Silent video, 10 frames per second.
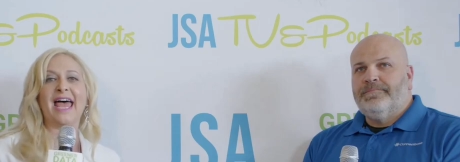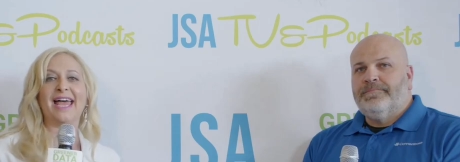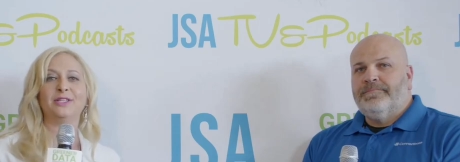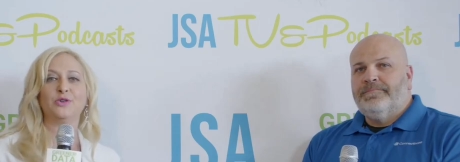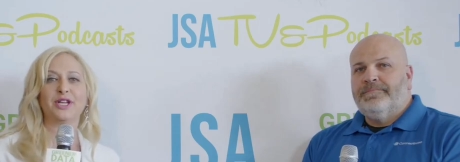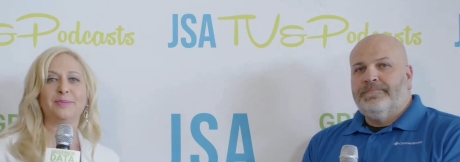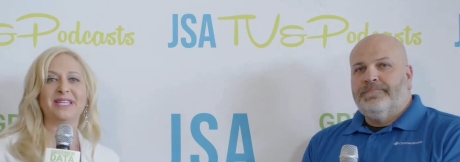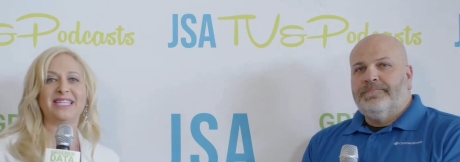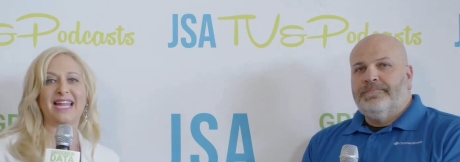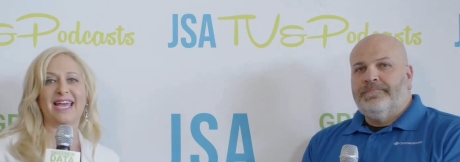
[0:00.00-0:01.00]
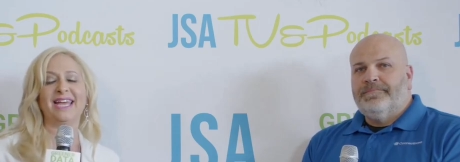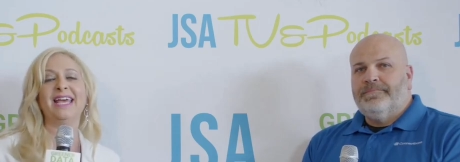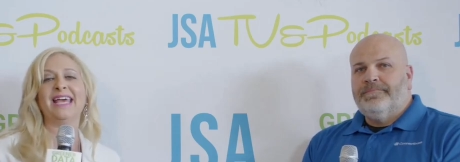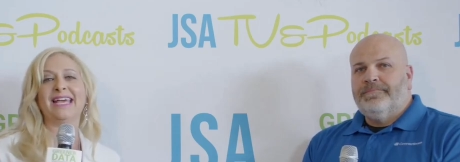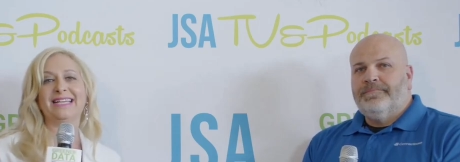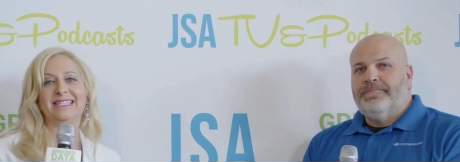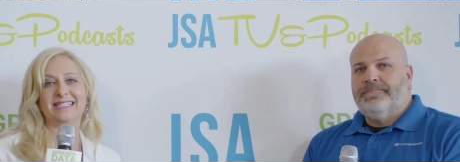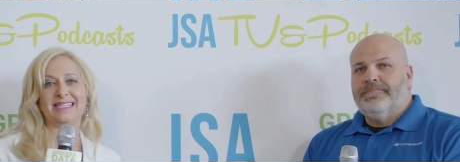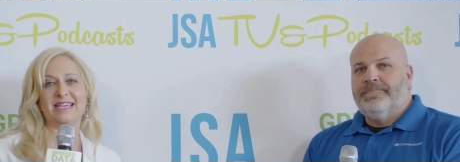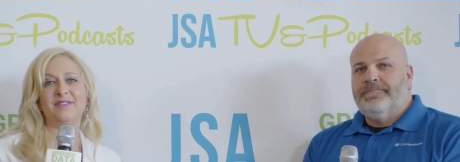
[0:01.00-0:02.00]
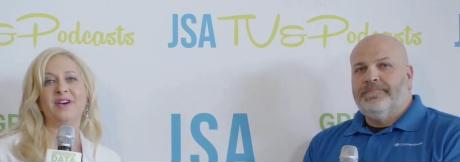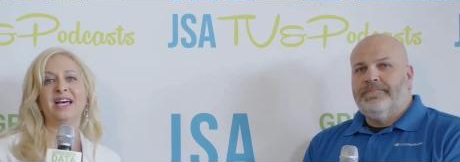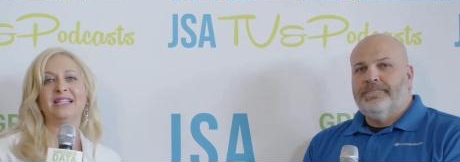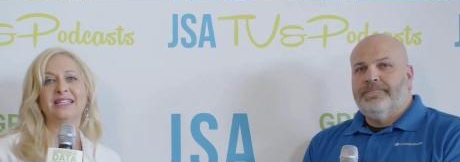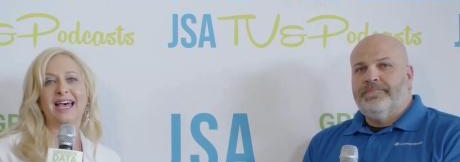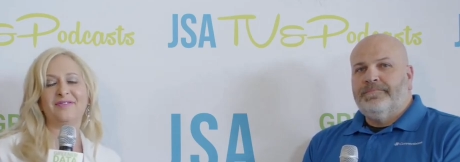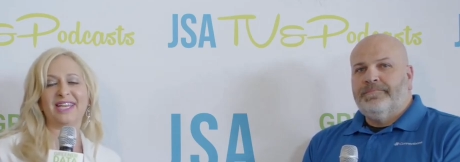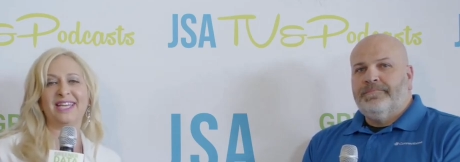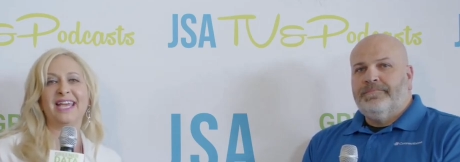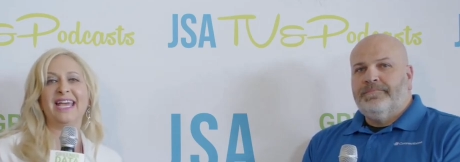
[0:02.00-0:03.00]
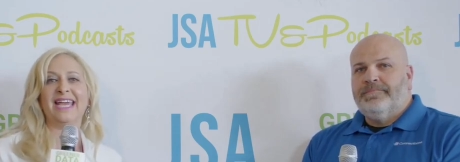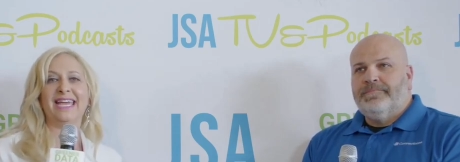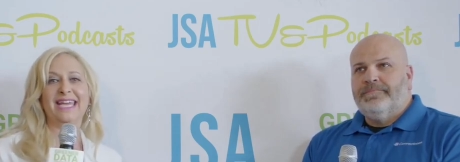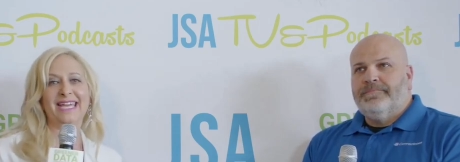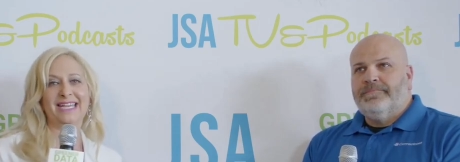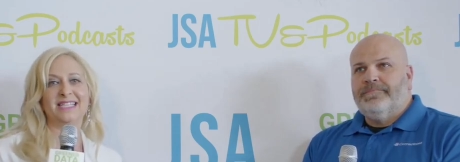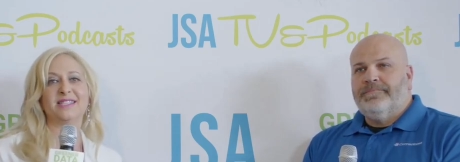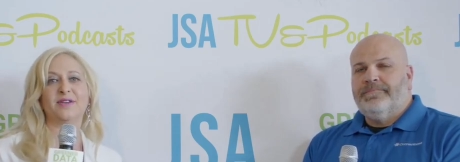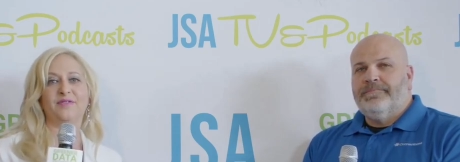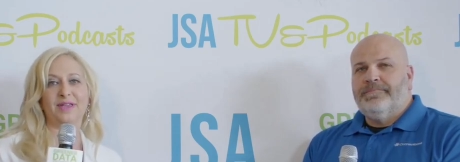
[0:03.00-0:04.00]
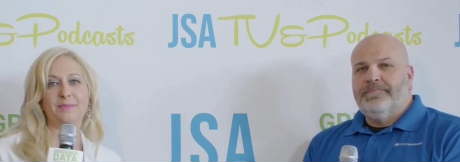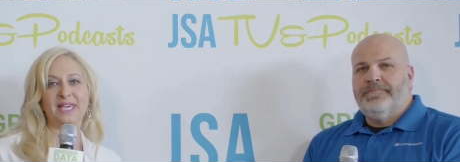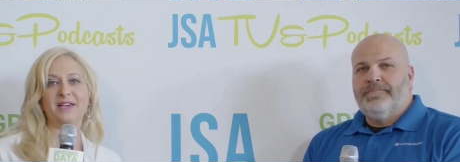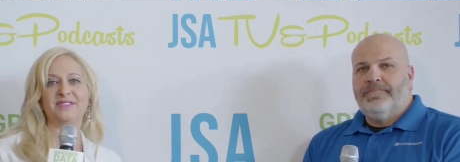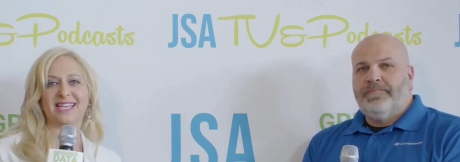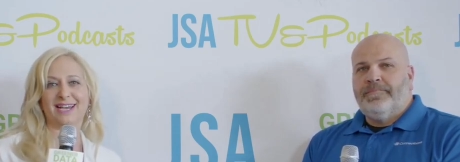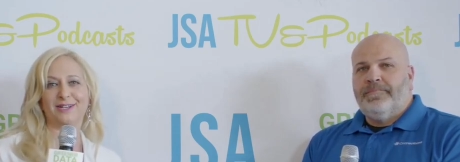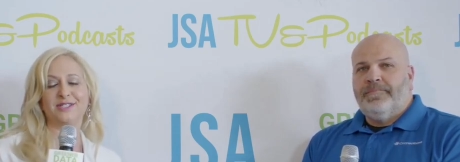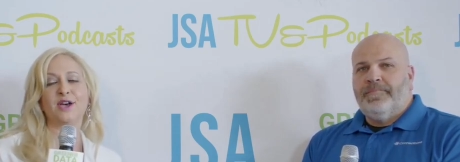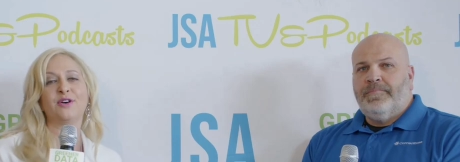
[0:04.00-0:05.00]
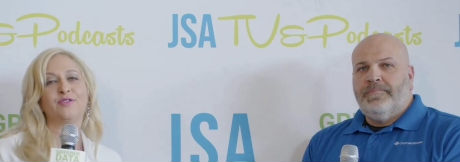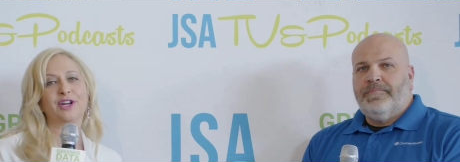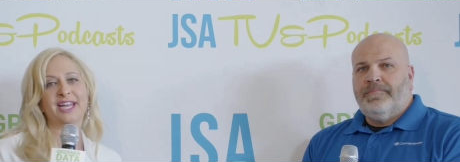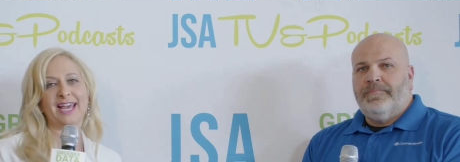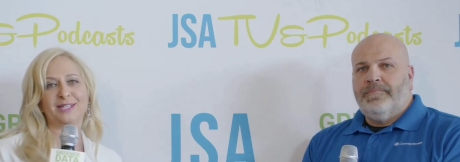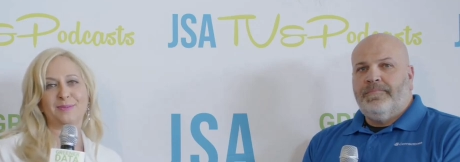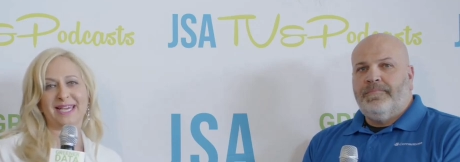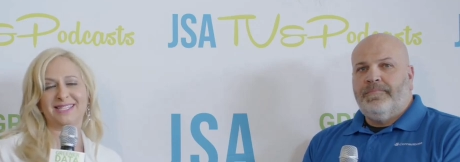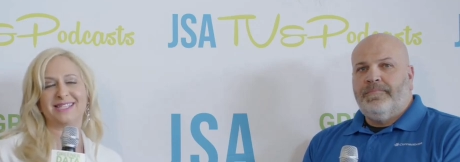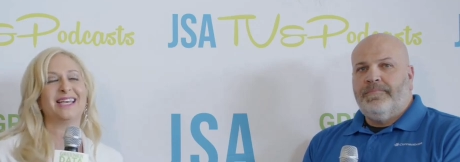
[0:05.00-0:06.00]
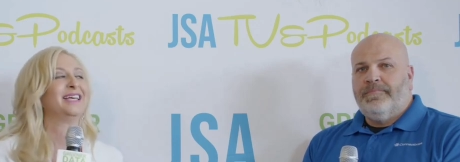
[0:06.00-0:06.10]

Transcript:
Speaker 1: And joining me today is Steve Levitt. He is the V P of Sales for ConnectBase.